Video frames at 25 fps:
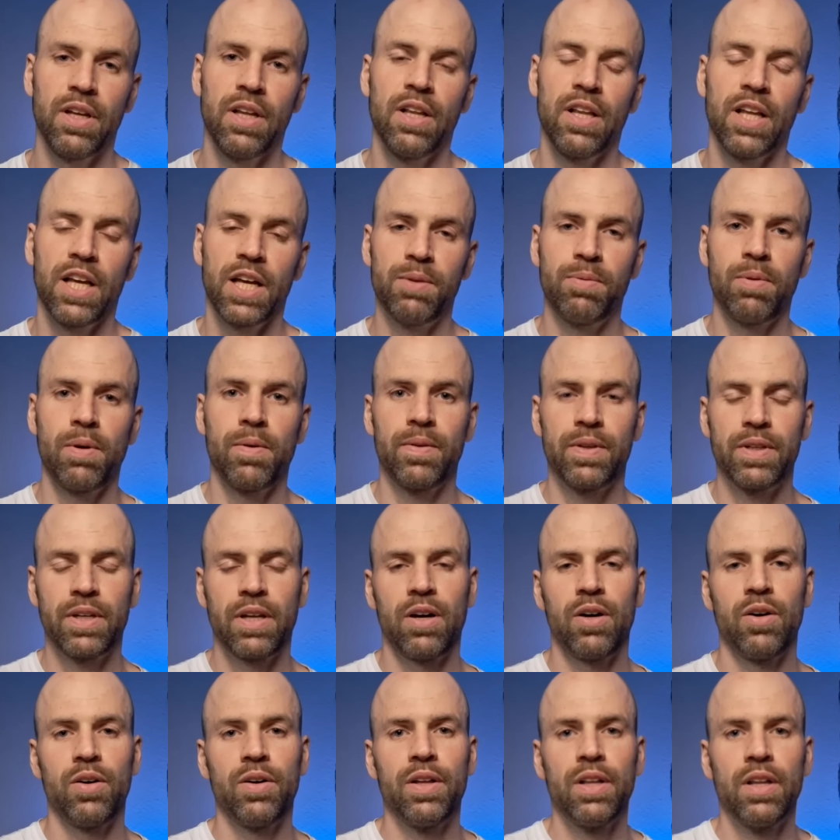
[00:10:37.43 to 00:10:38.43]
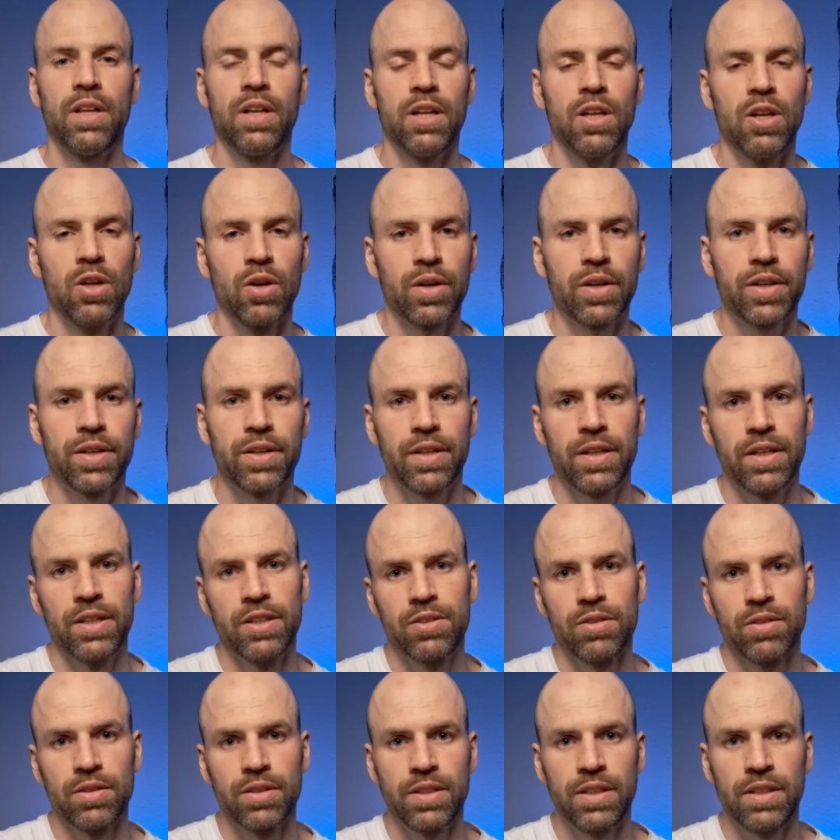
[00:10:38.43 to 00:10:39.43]
and we will now look
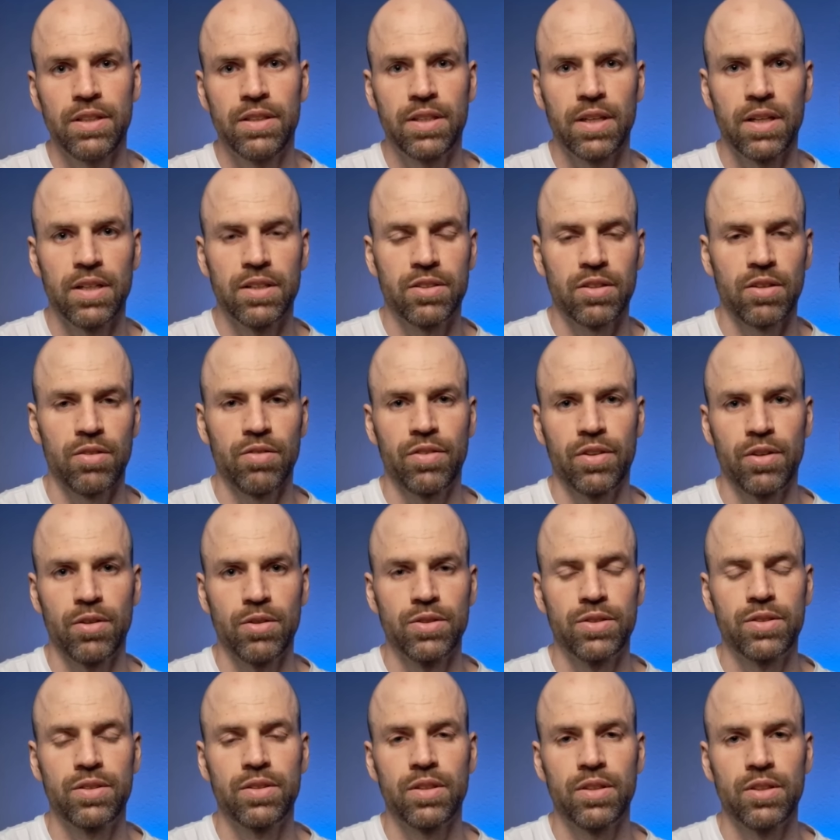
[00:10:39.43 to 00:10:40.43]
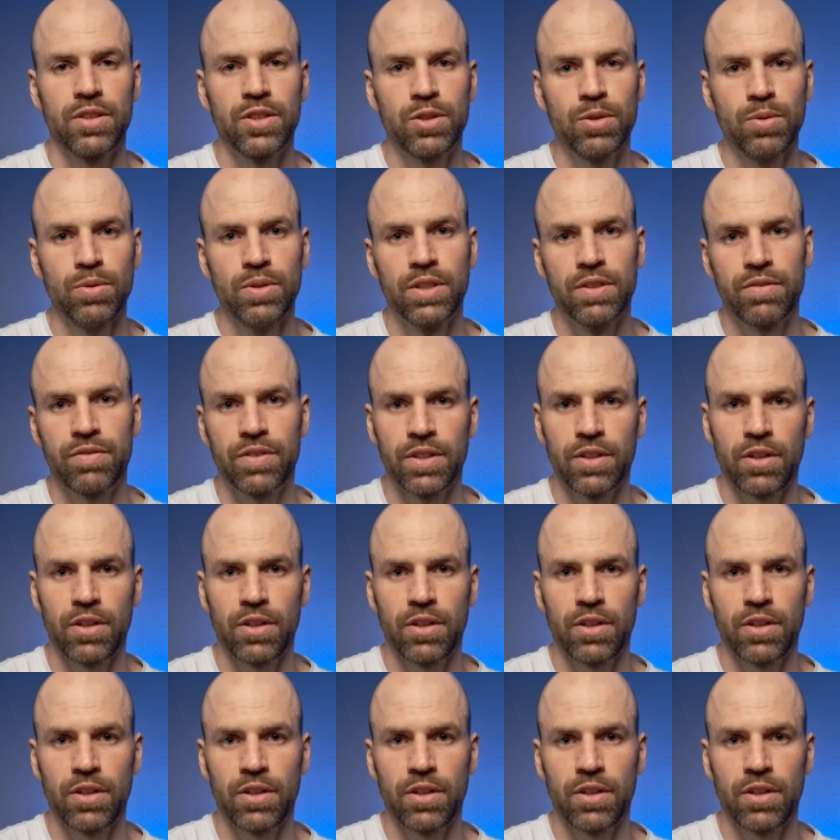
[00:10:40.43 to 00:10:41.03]
into the details of those two different